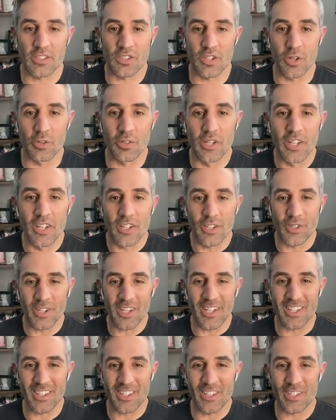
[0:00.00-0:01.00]
So, go
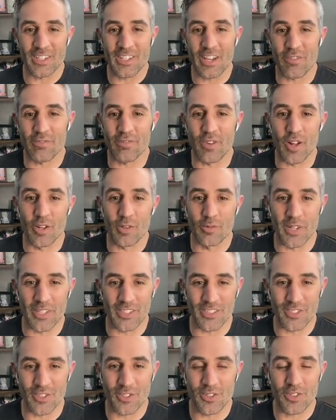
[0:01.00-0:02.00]
ahead, click that follow
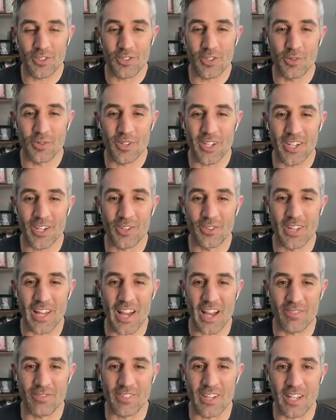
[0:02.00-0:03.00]
button so you know when I go
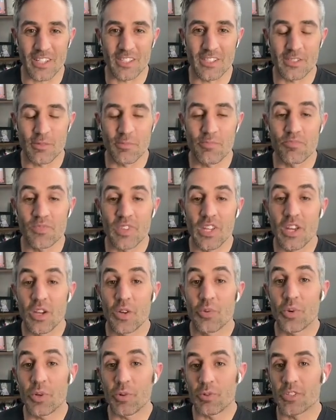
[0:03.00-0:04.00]
live next
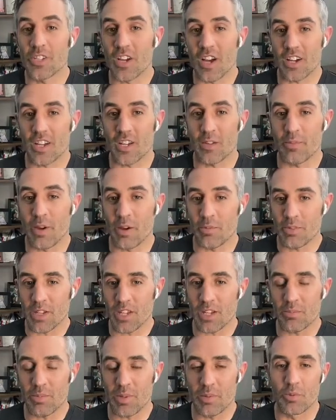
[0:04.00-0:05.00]
we were talking about
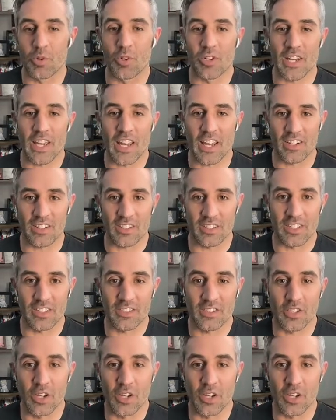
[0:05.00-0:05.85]
meeting people organically.